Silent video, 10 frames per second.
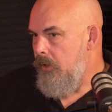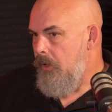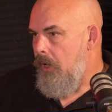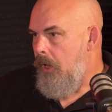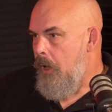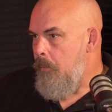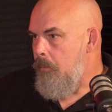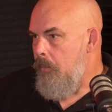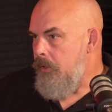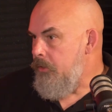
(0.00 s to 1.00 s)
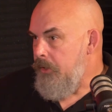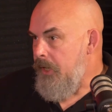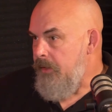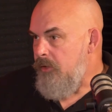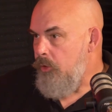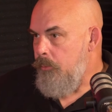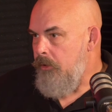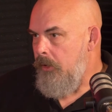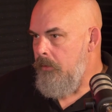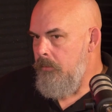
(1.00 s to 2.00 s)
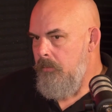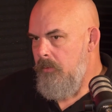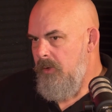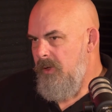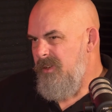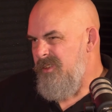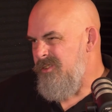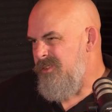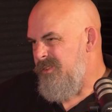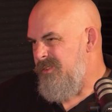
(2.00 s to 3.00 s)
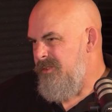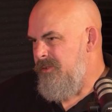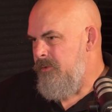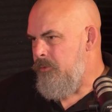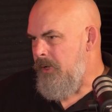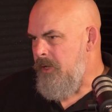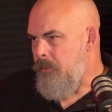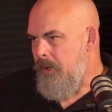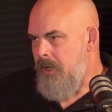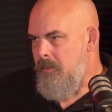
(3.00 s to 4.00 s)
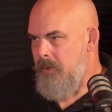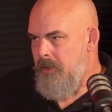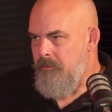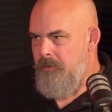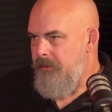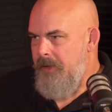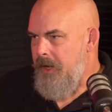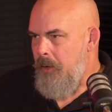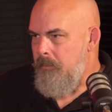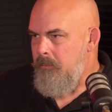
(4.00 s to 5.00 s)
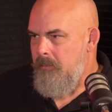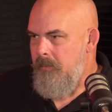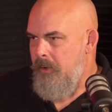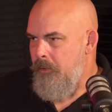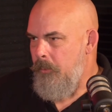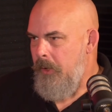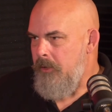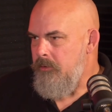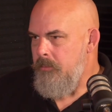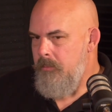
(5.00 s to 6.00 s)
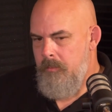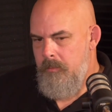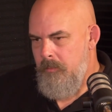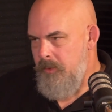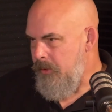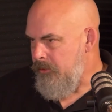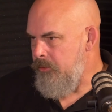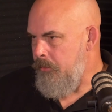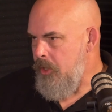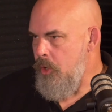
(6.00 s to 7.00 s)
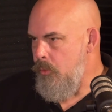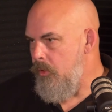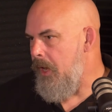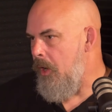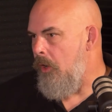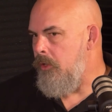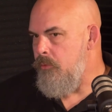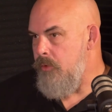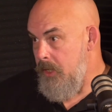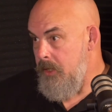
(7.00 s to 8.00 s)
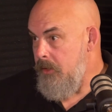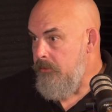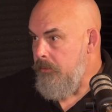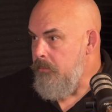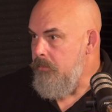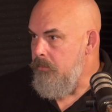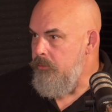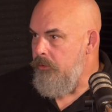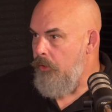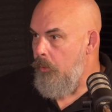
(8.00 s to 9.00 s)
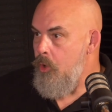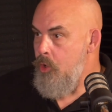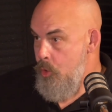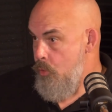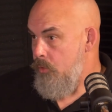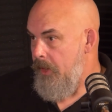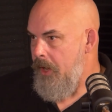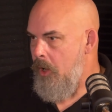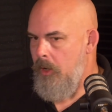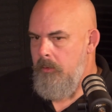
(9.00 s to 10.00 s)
and you're going to get their job title. And it's 2020, we can find that out other ways. When you ask somebody who they are, you really need to know who they are.